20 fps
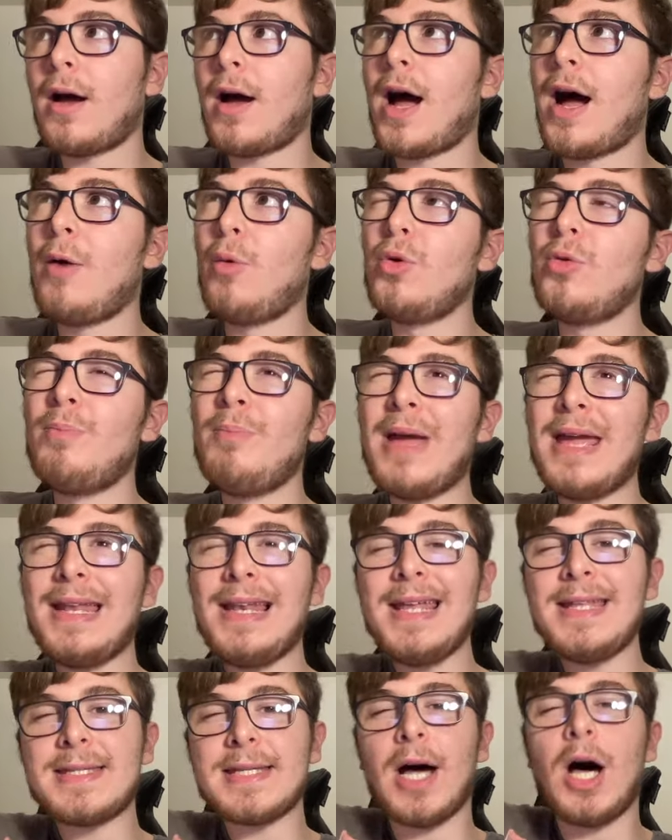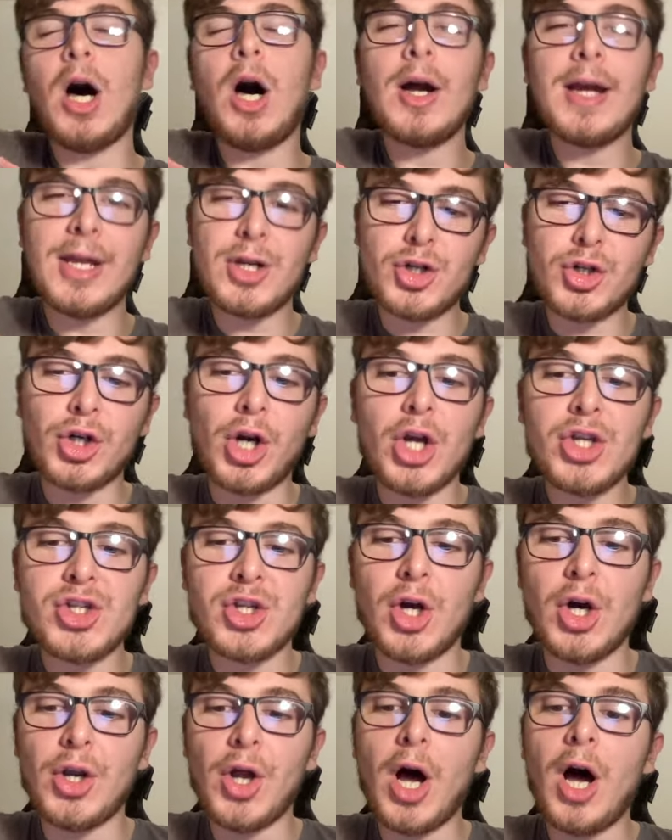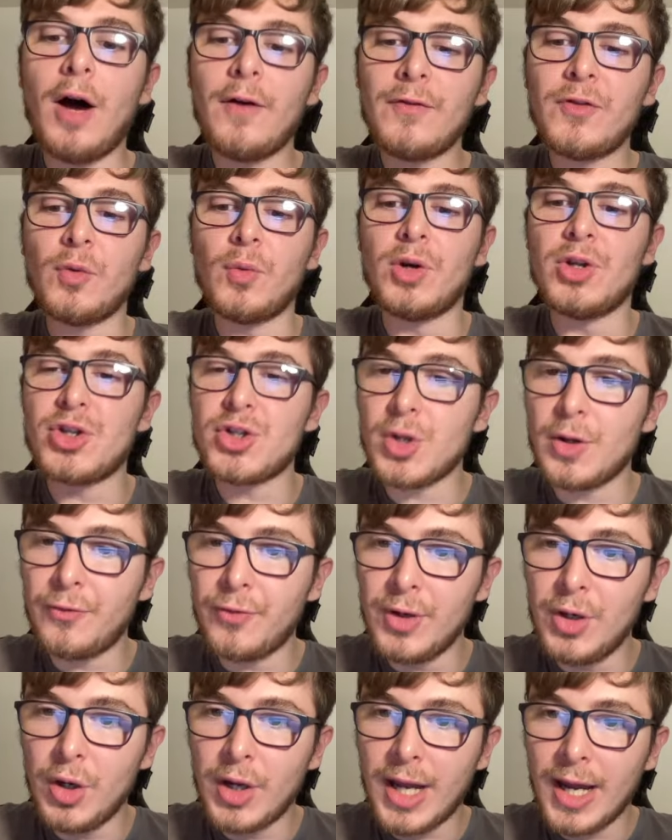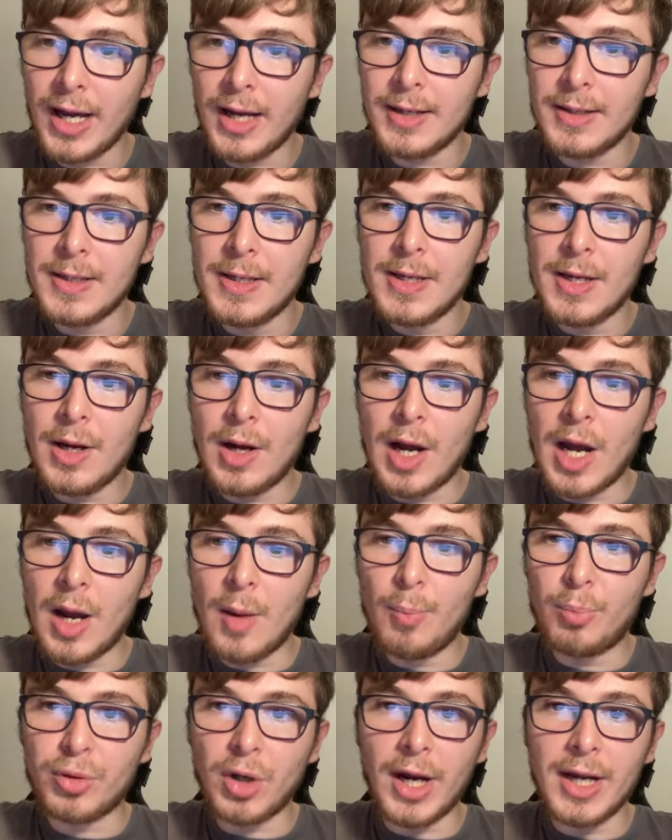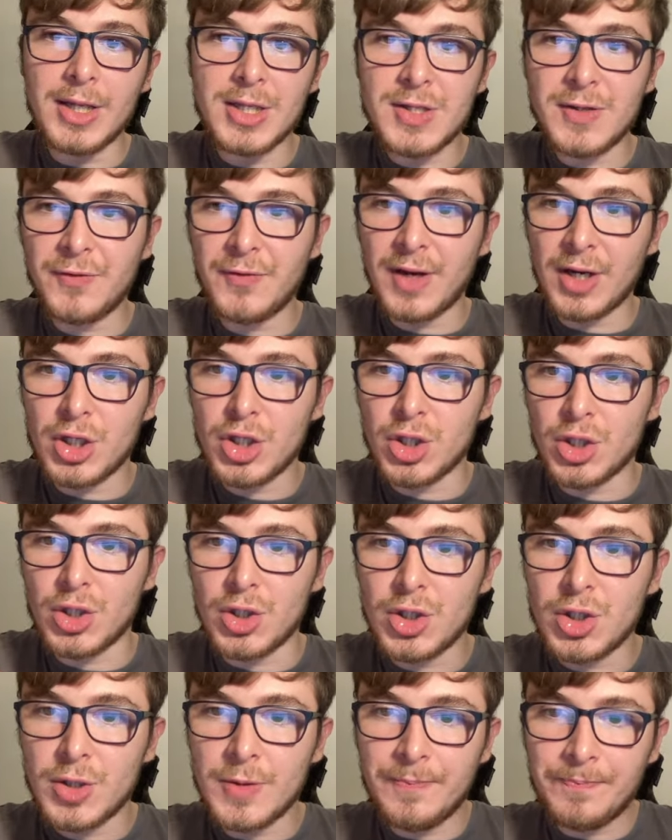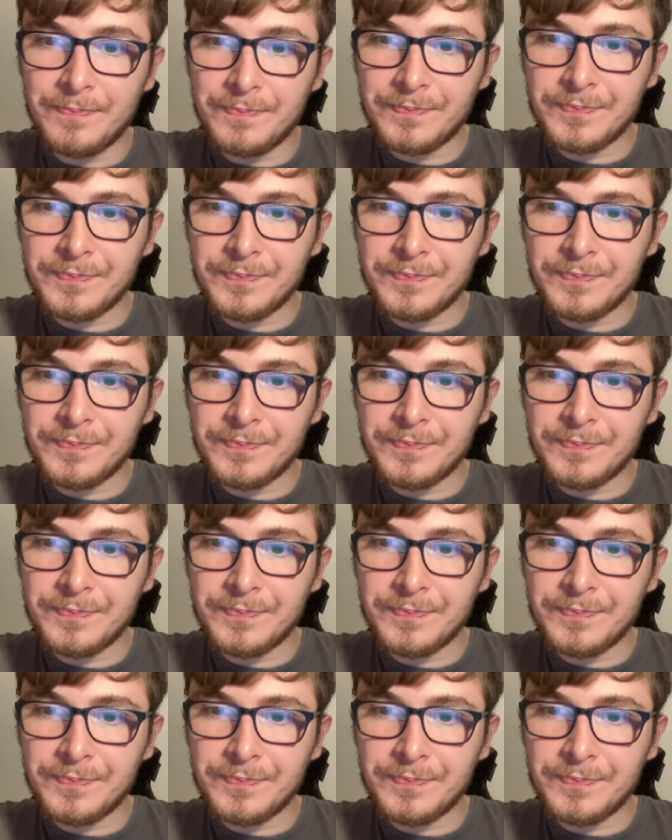I would mainly target Trossard afterwards. So if we look at Brighton's fixtures,